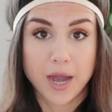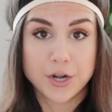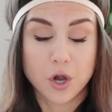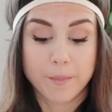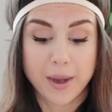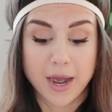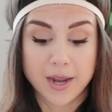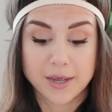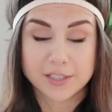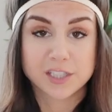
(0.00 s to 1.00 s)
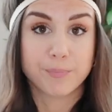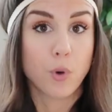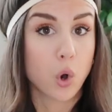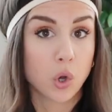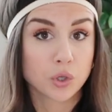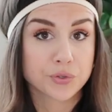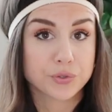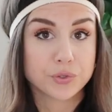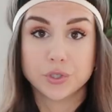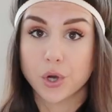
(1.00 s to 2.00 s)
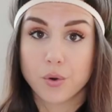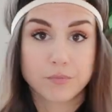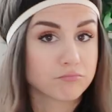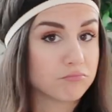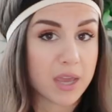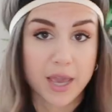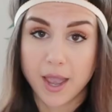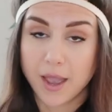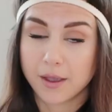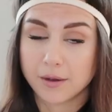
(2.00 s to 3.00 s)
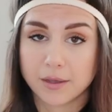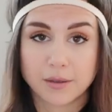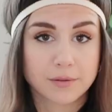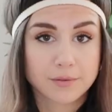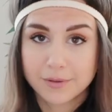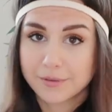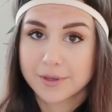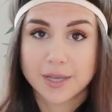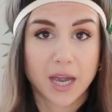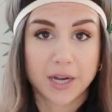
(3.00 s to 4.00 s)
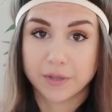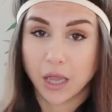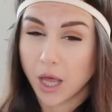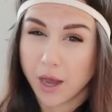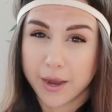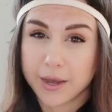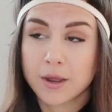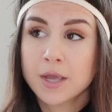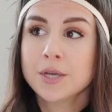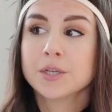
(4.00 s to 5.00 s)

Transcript: I know my smalls don't make any kind of a line,